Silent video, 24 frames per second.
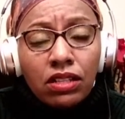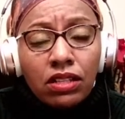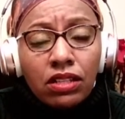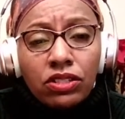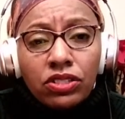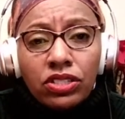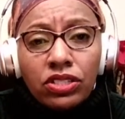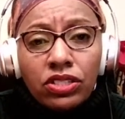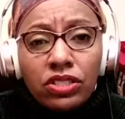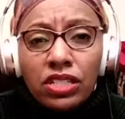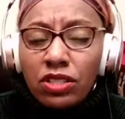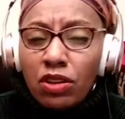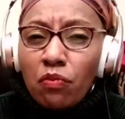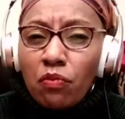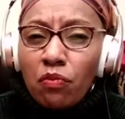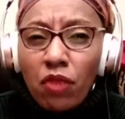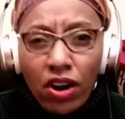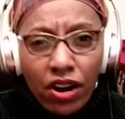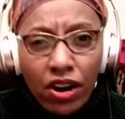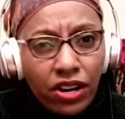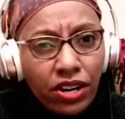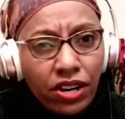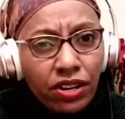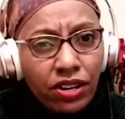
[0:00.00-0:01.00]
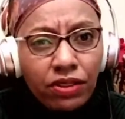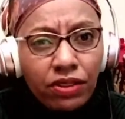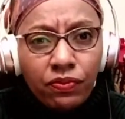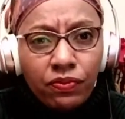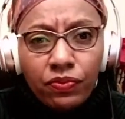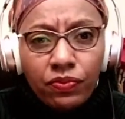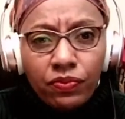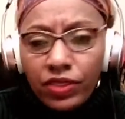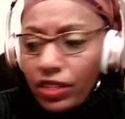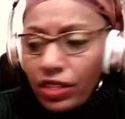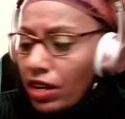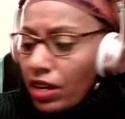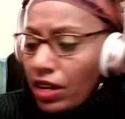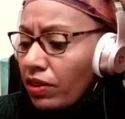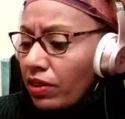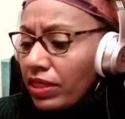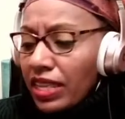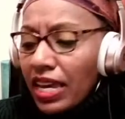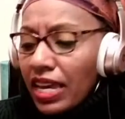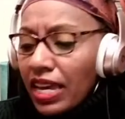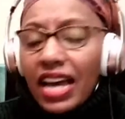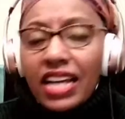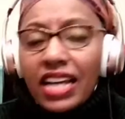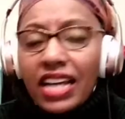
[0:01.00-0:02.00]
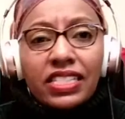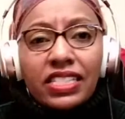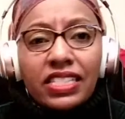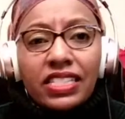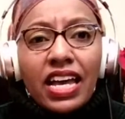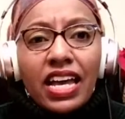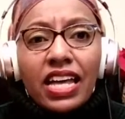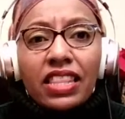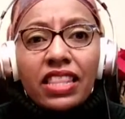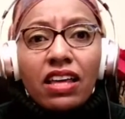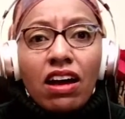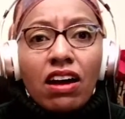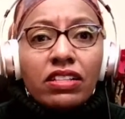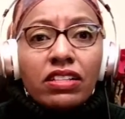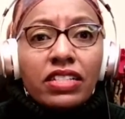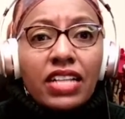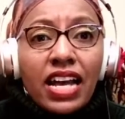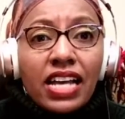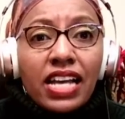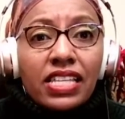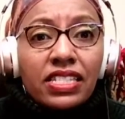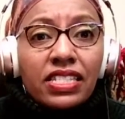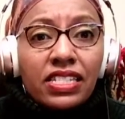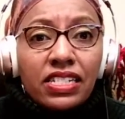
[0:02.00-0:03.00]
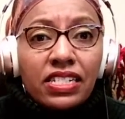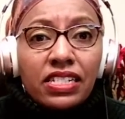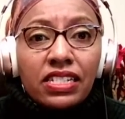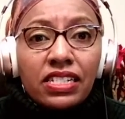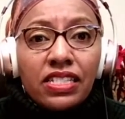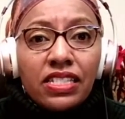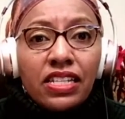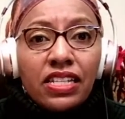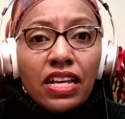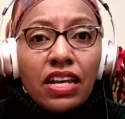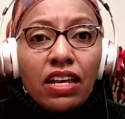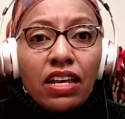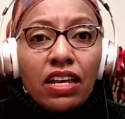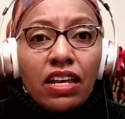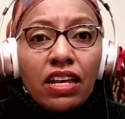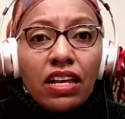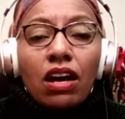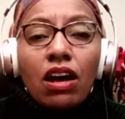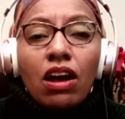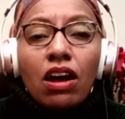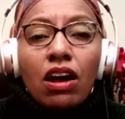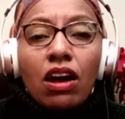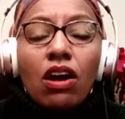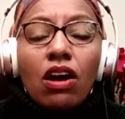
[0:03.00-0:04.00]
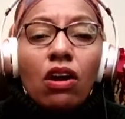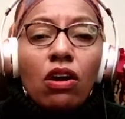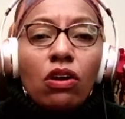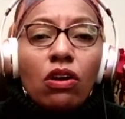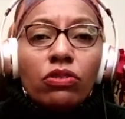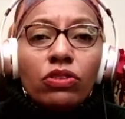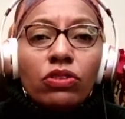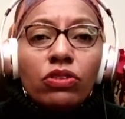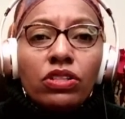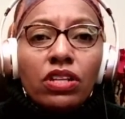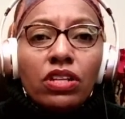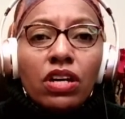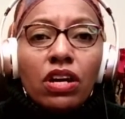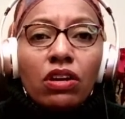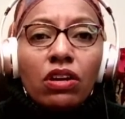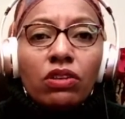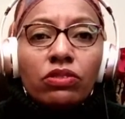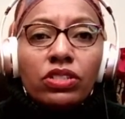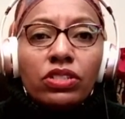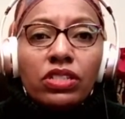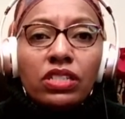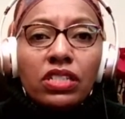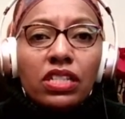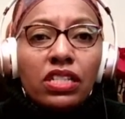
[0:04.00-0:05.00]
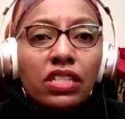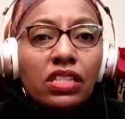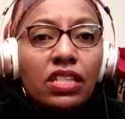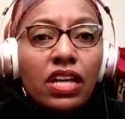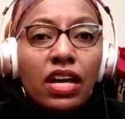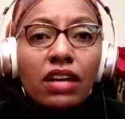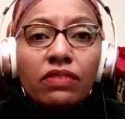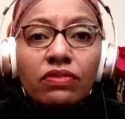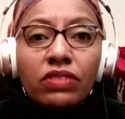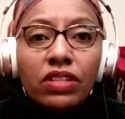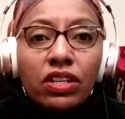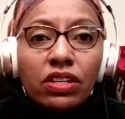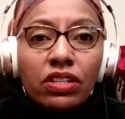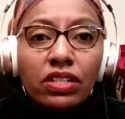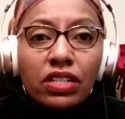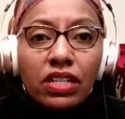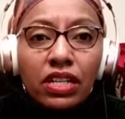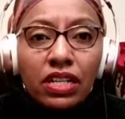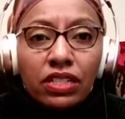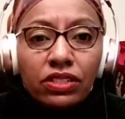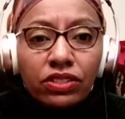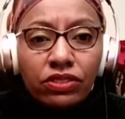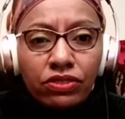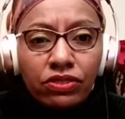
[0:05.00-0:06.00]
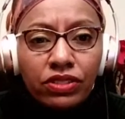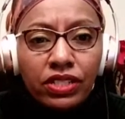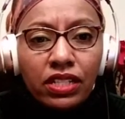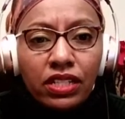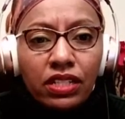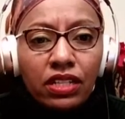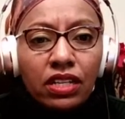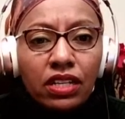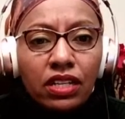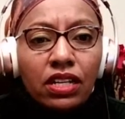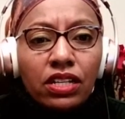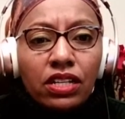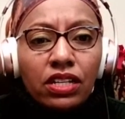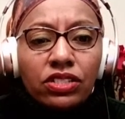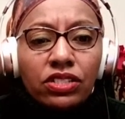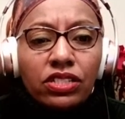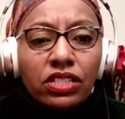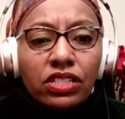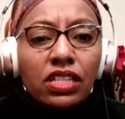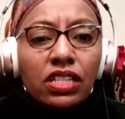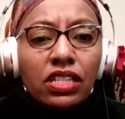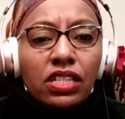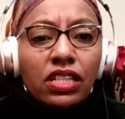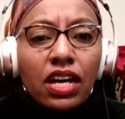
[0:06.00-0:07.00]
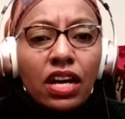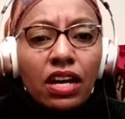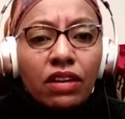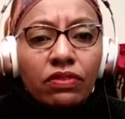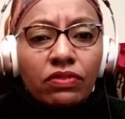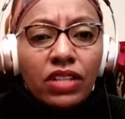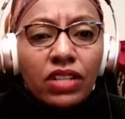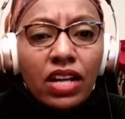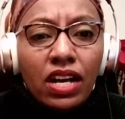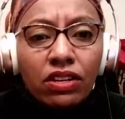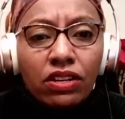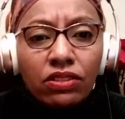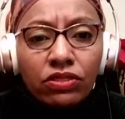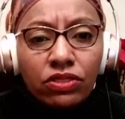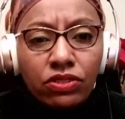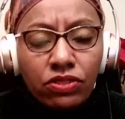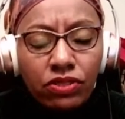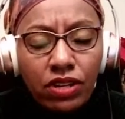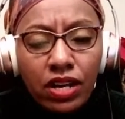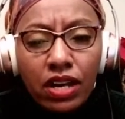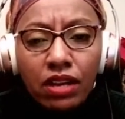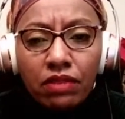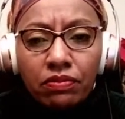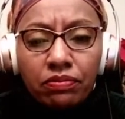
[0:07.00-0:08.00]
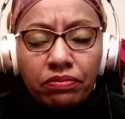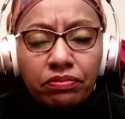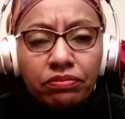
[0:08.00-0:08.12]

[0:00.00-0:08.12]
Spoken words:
She's a martyr. If they actually had the audacity to say, oh, she loved her country. She loved Donald Trump.